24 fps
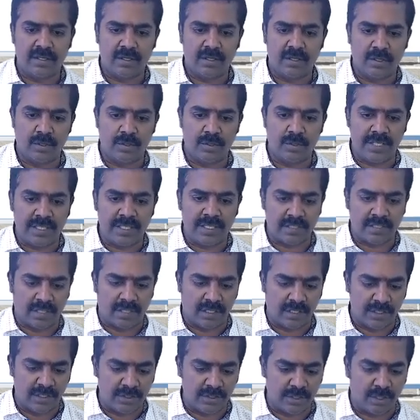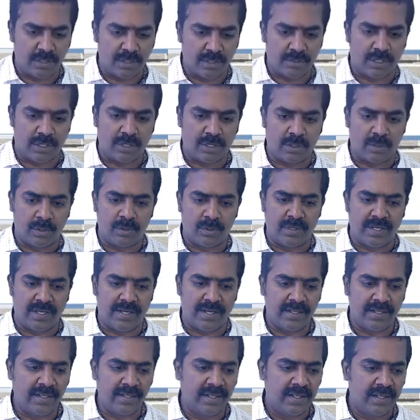closing stock is also accounted.
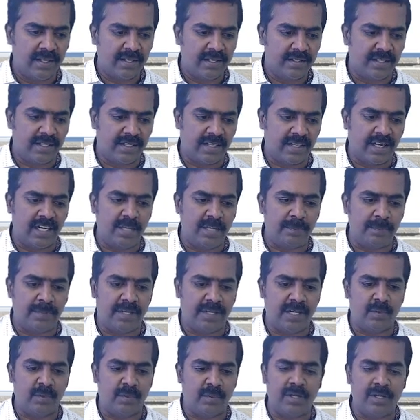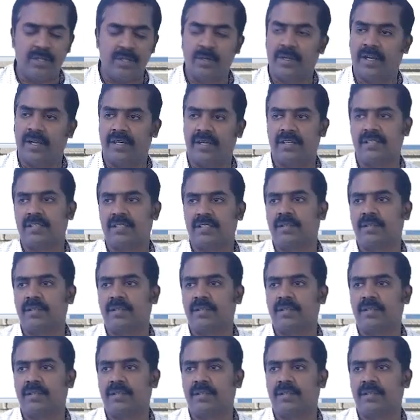The tally panna, what do you get?